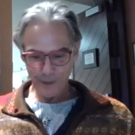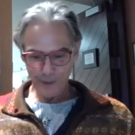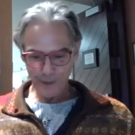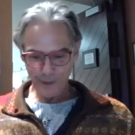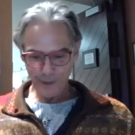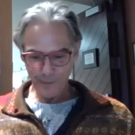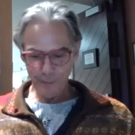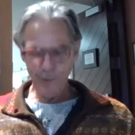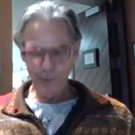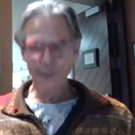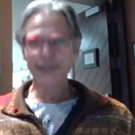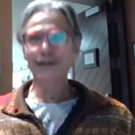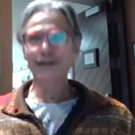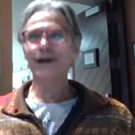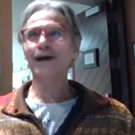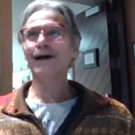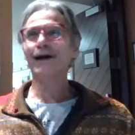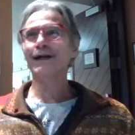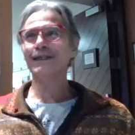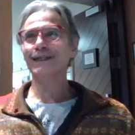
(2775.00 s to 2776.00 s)
uh, pretty
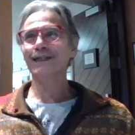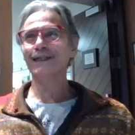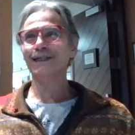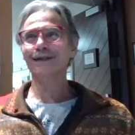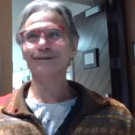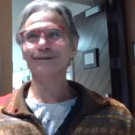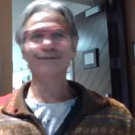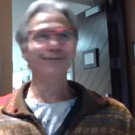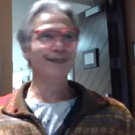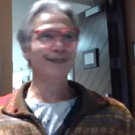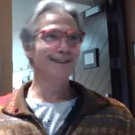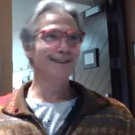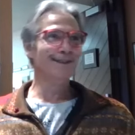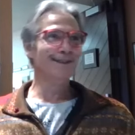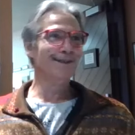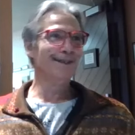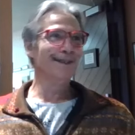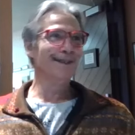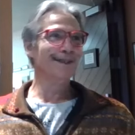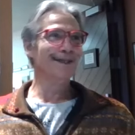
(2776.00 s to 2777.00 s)
haughty of me to
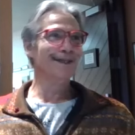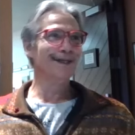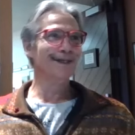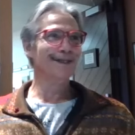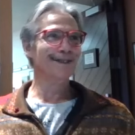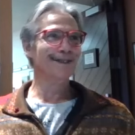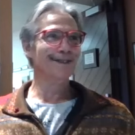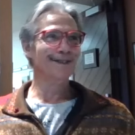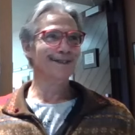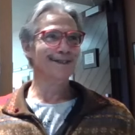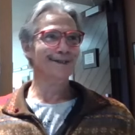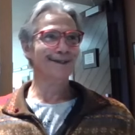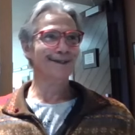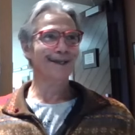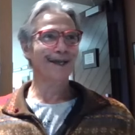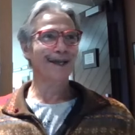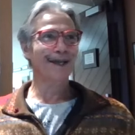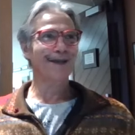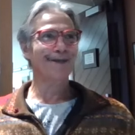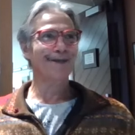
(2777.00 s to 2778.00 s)
think I can do
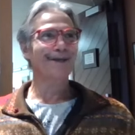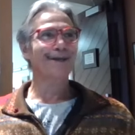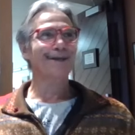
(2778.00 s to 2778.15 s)
that.